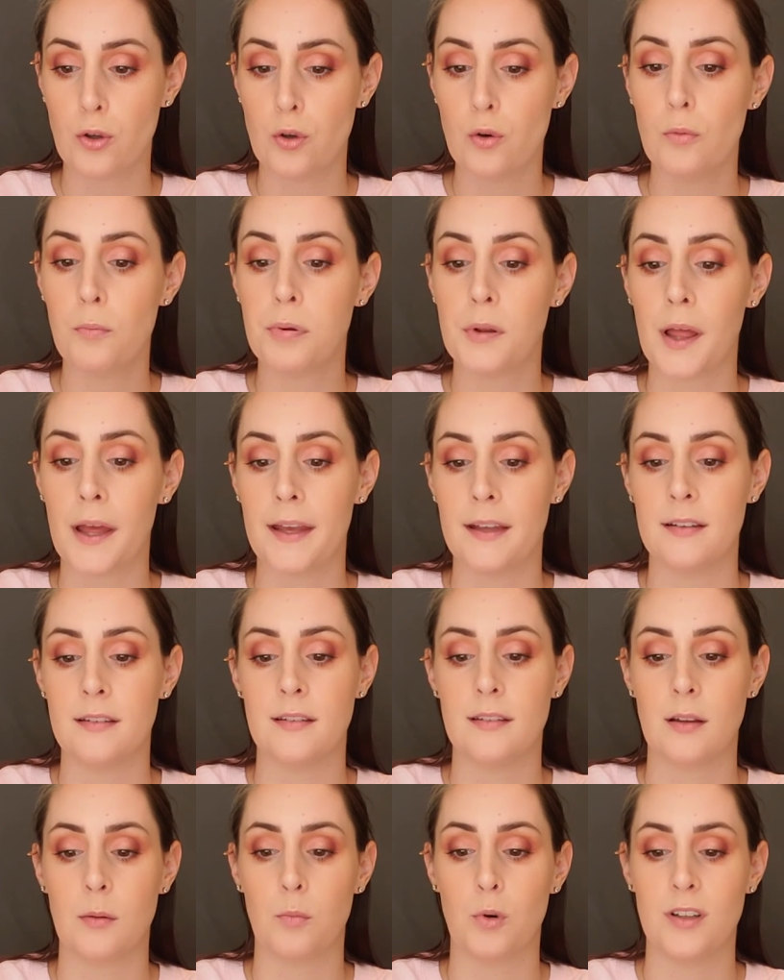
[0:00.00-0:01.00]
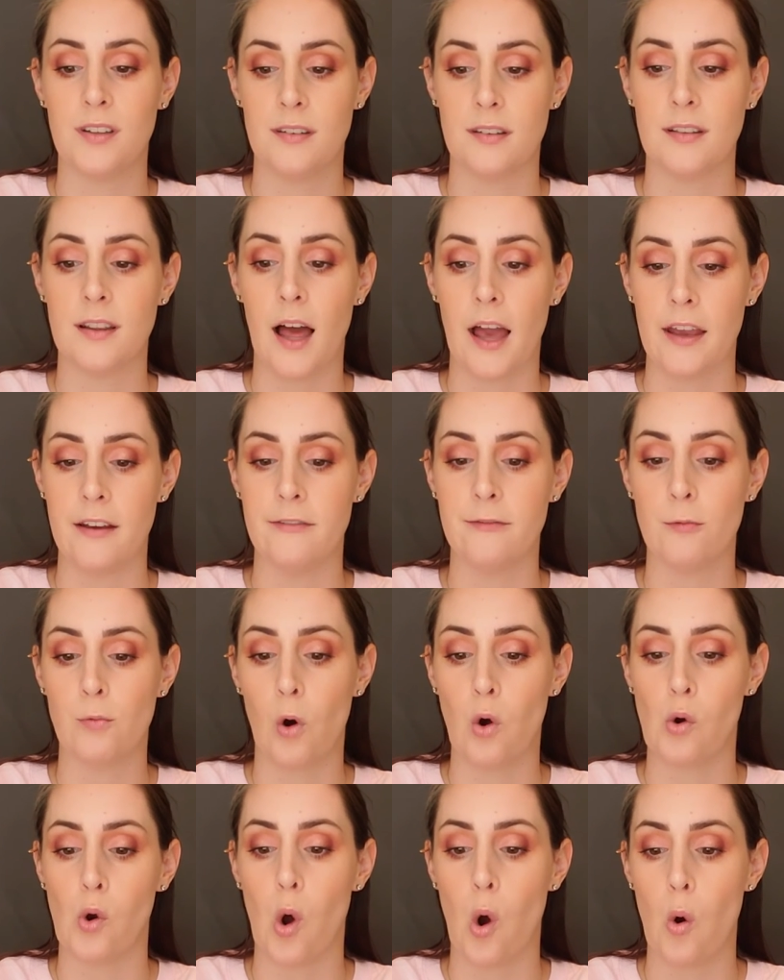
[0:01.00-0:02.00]
you play in someone's life
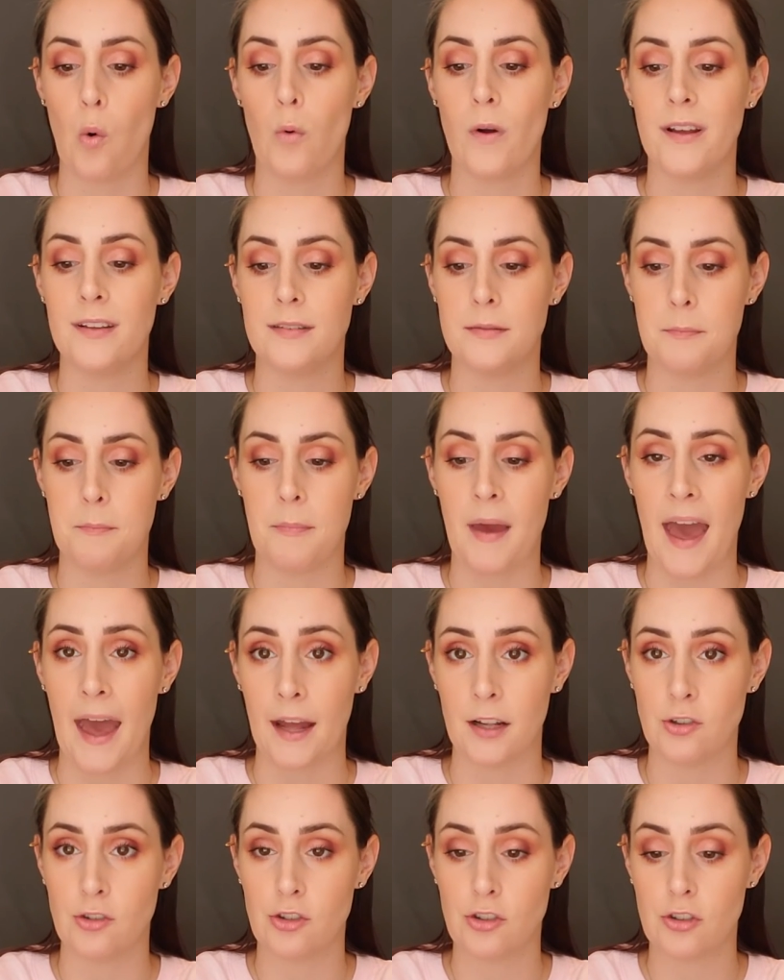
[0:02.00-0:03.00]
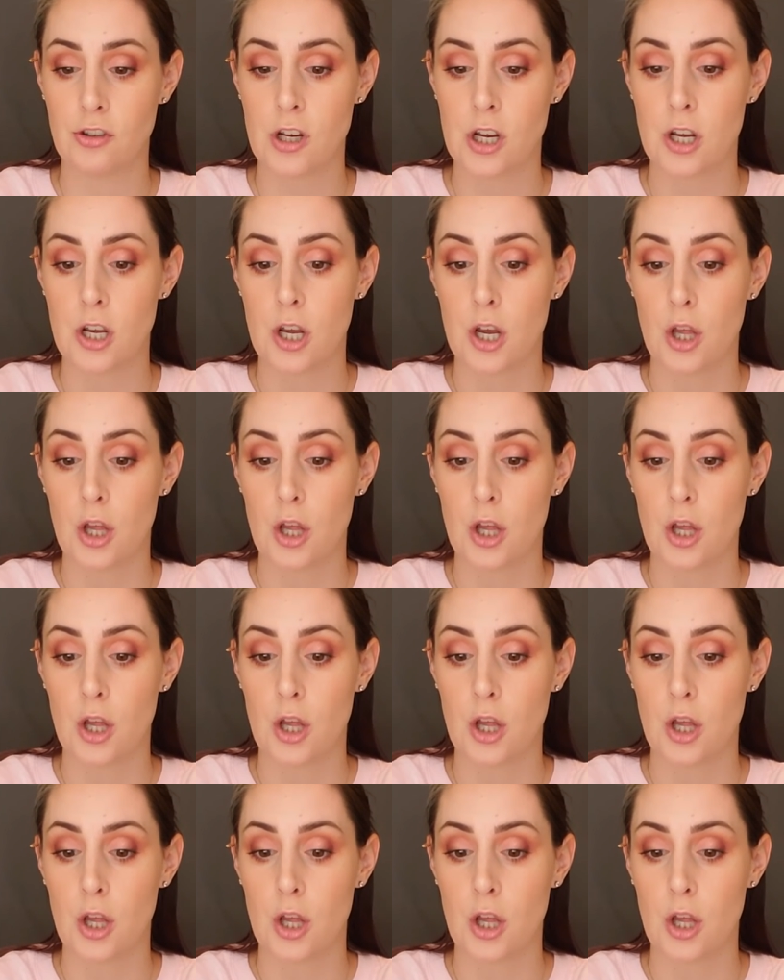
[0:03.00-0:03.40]
won't always match